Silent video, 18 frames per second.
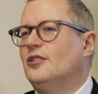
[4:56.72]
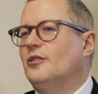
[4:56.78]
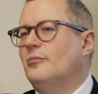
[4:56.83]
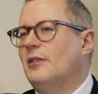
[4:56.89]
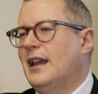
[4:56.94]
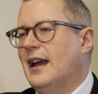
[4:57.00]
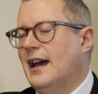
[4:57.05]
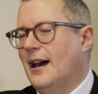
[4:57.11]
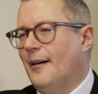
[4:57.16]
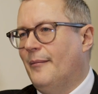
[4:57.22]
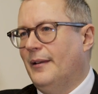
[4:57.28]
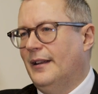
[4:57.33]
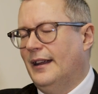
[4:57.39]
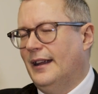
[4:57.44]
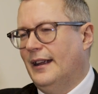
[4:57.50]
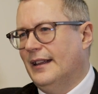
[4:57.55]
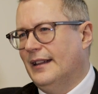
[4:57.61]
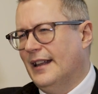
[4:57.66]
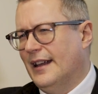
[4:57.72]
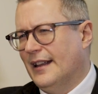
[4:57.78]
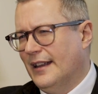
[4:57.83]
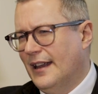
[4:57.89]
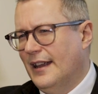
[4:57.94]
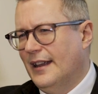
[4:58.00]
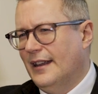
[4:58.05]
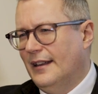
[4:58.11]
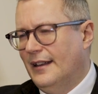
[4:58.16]
should be happening in that
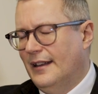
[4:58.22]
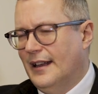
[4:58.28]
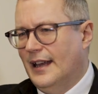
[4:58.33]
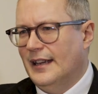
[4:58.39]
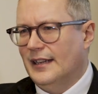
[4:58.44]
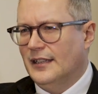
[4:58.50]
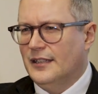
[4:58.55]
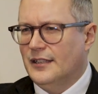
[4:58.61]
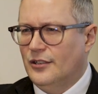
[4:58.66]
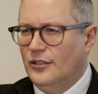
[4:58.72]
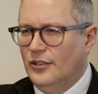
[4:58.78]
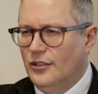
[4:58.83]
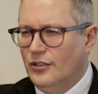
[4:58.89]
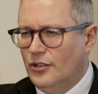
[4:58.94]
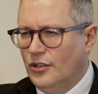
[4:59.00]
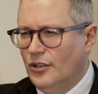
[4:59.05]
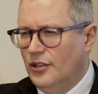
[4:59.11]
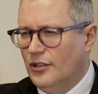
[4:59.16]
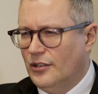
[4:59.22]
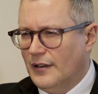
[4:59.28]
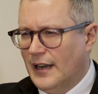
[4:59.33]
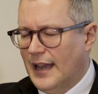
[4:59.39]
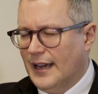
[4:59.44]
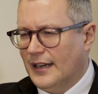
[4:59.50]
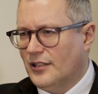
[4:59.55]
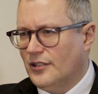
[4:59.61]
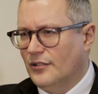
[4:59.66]
nice
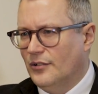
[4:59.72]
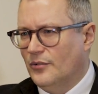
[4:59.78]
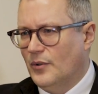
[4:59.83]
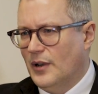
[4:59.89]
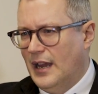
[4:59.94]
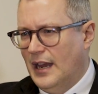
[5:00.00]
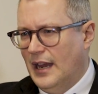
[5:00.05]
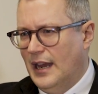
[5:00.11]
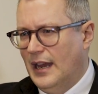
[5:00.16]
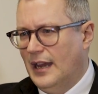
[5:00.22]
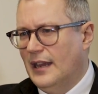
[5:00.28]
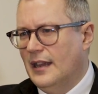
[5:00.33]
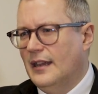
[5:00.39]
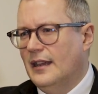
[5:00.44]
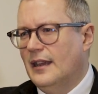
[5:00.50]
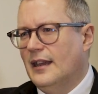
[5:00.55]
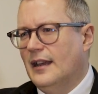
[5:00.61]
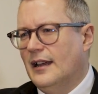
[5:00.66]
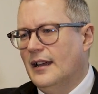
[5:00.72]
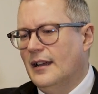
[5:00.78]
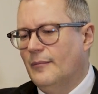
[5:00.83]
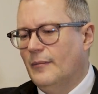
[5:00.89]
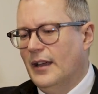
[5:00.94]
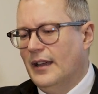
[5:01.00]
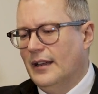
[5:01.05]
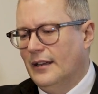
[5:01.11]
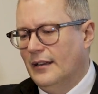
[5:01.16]
two-directional way
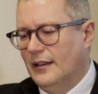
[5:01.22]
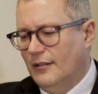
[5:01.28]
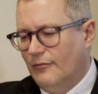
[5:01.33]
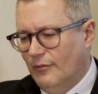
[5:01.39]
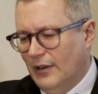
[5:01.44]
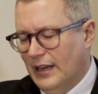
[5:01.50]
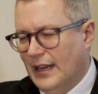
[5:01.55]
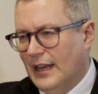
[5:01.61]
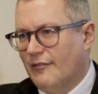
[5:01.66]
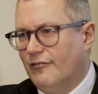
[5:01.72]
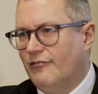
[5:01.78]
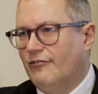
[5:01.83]
And we get